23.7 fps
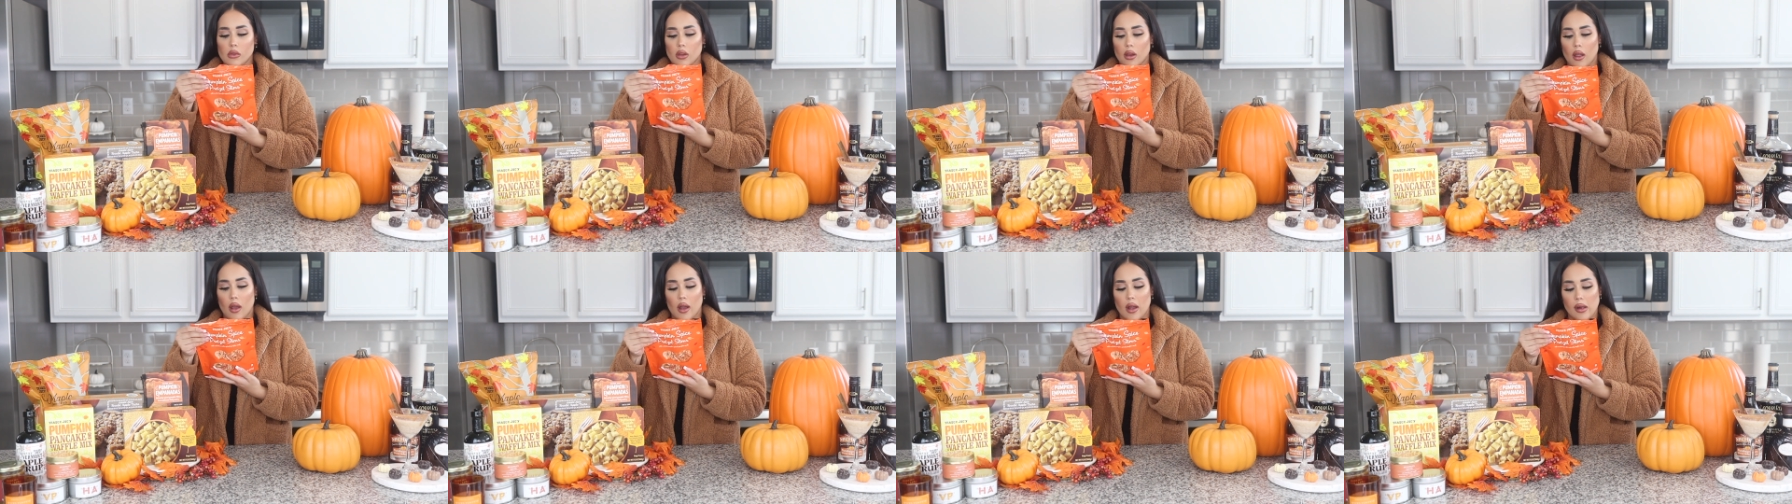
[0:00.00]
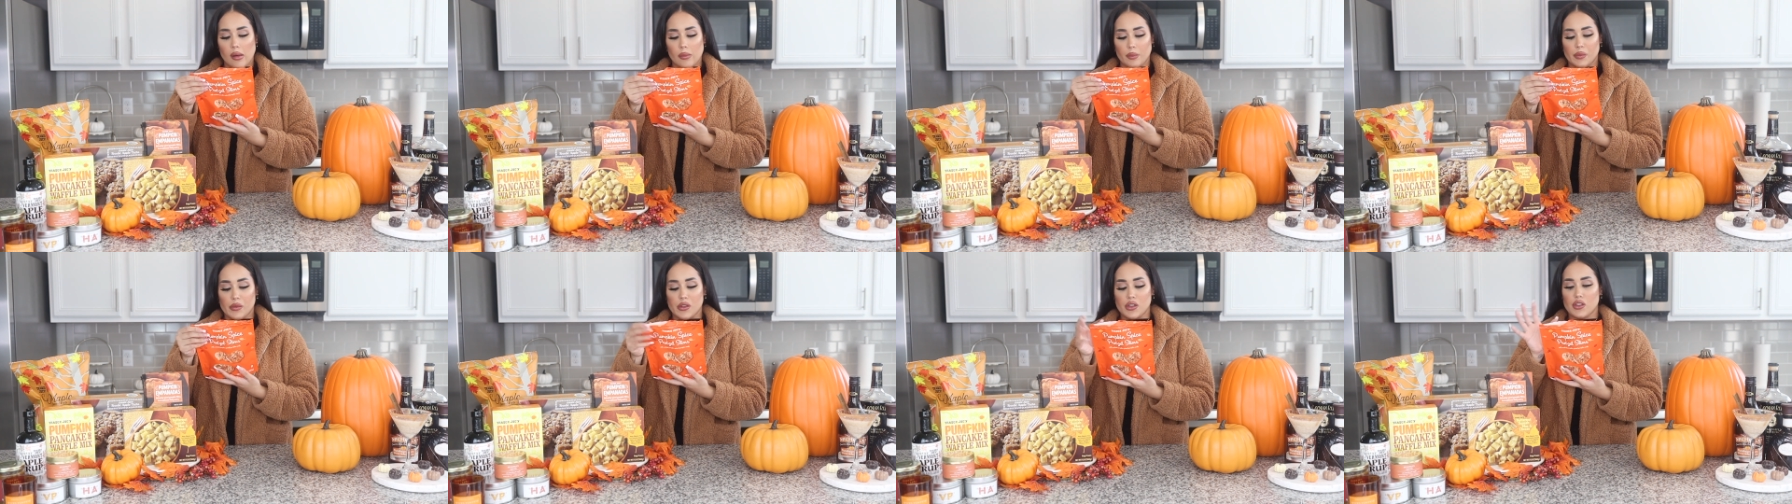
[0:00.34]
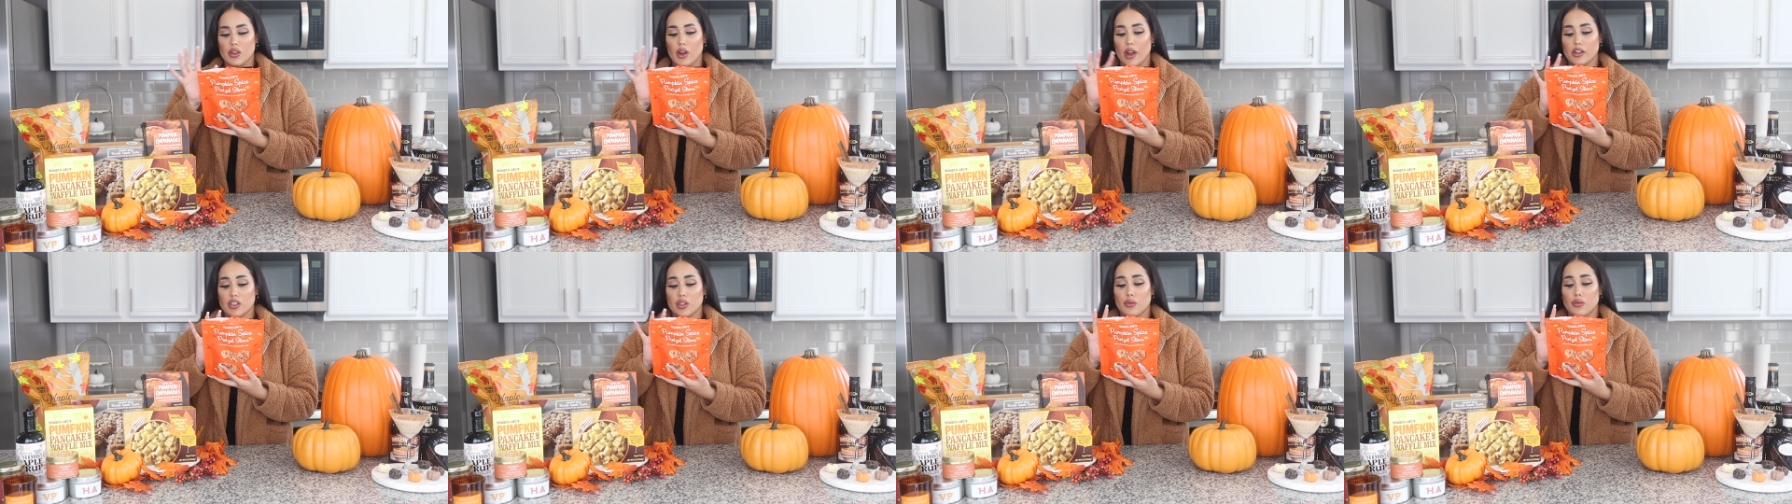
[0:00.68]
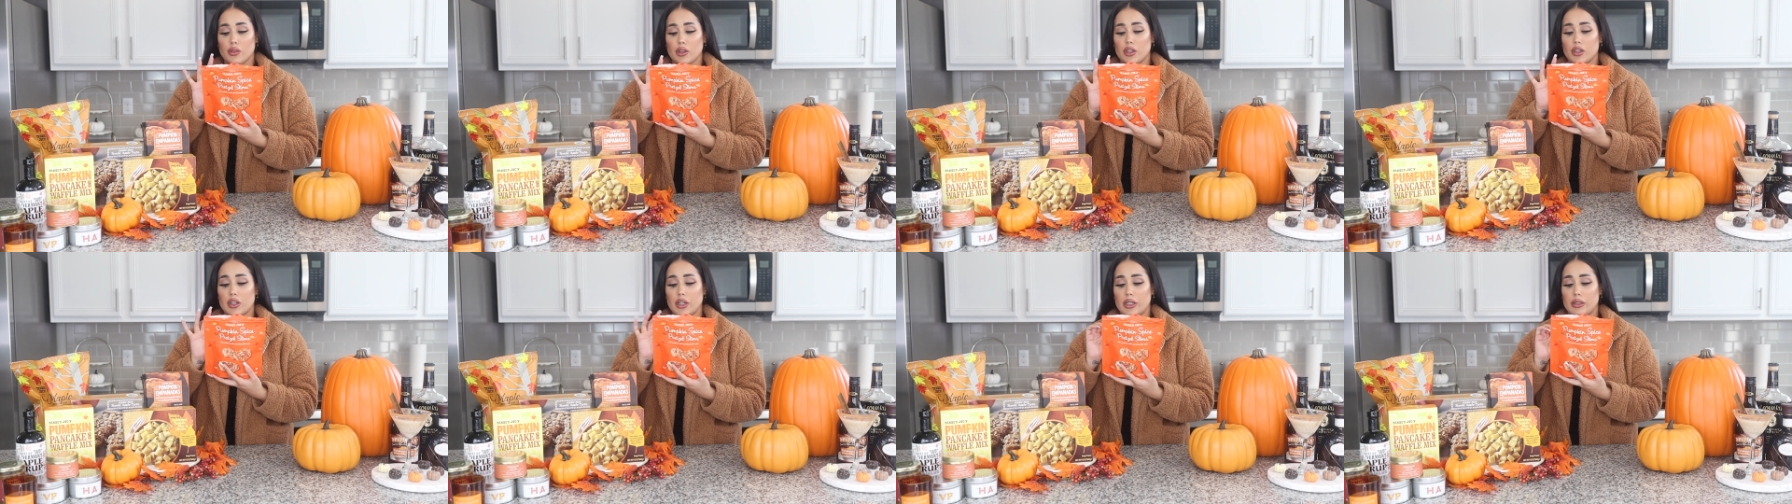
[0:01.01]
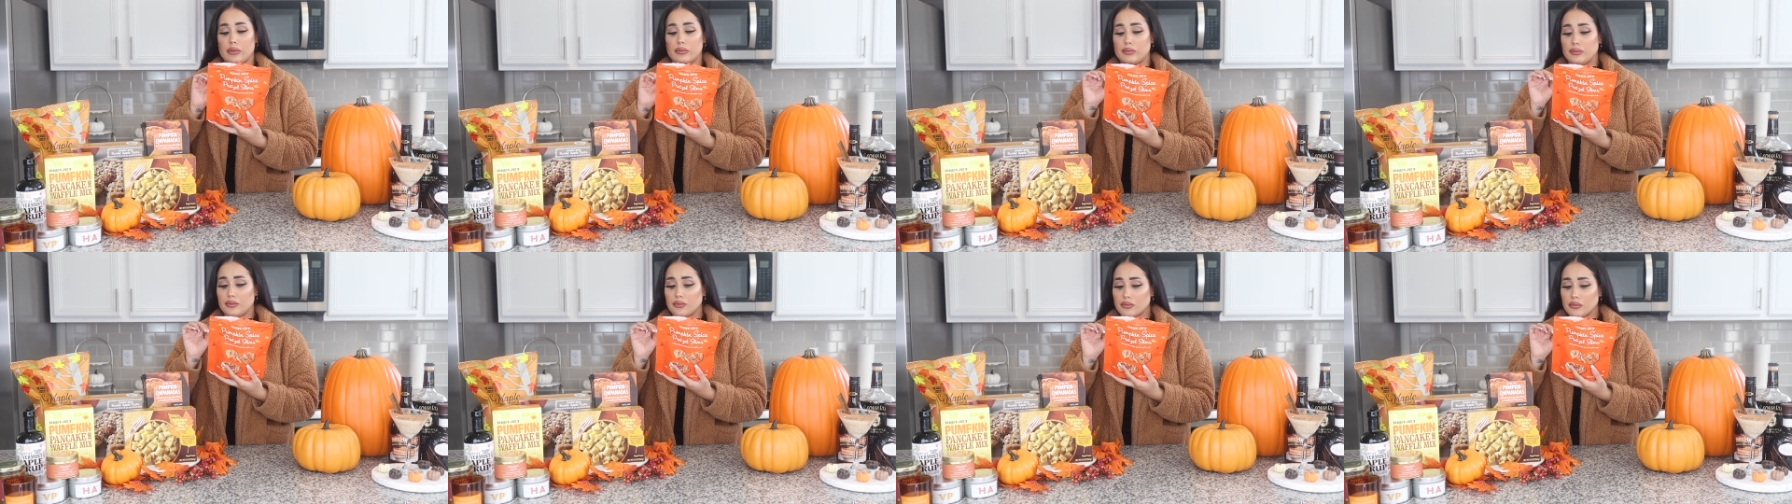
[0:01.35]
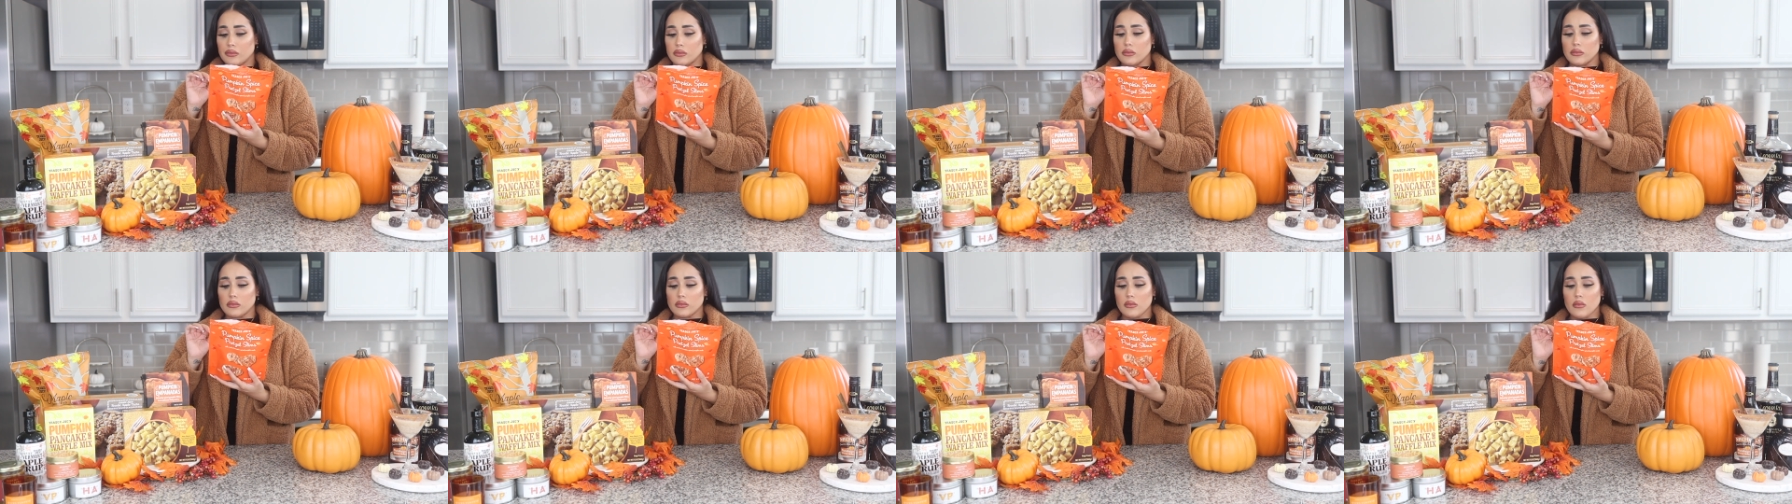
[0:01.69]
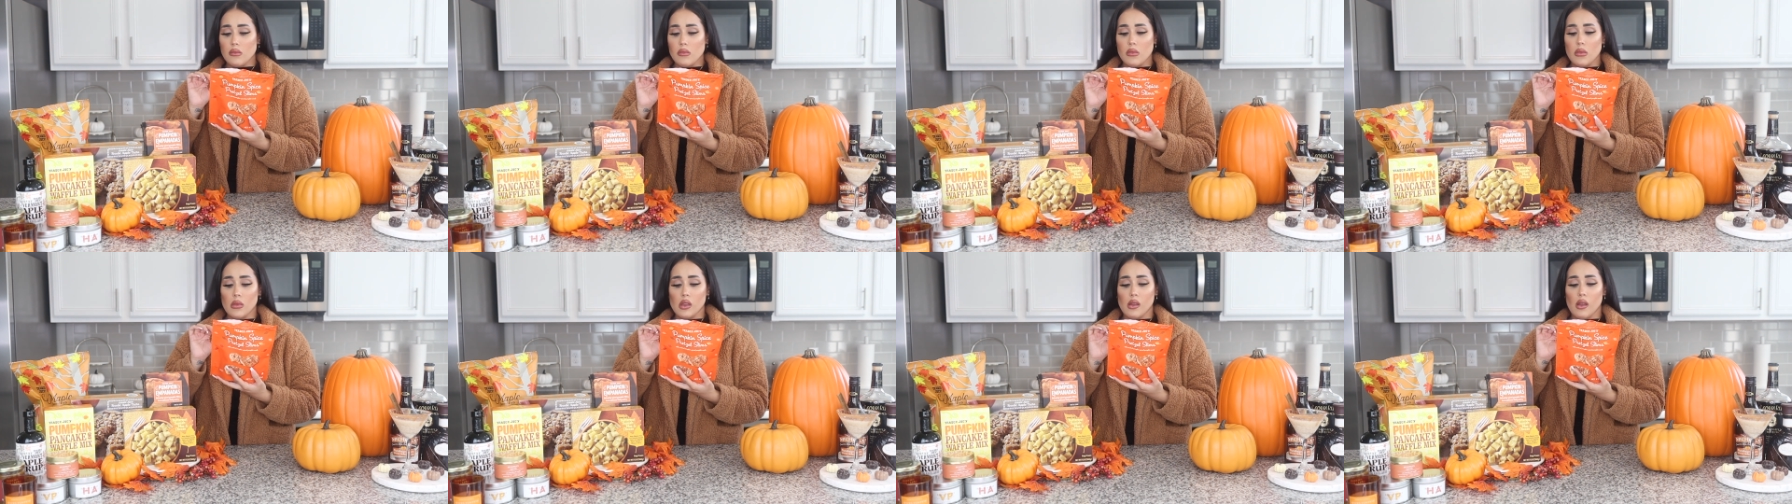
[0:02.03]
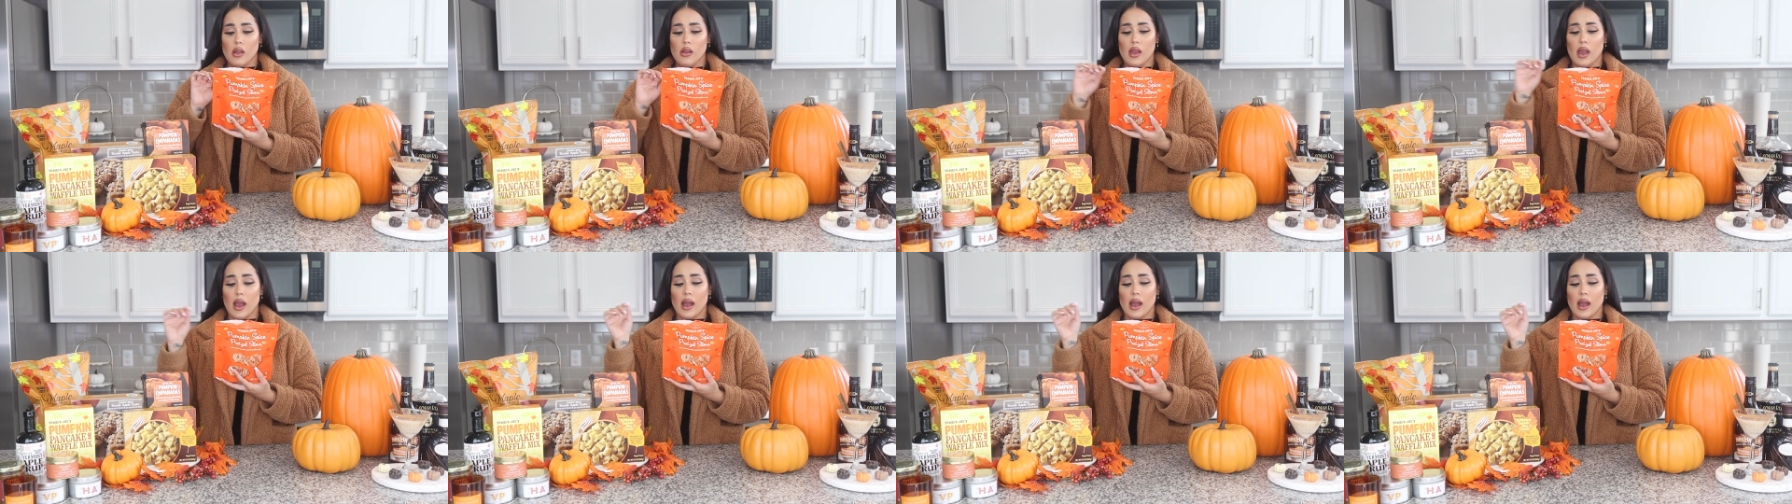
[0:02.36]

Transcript: Um, these are actually really good. It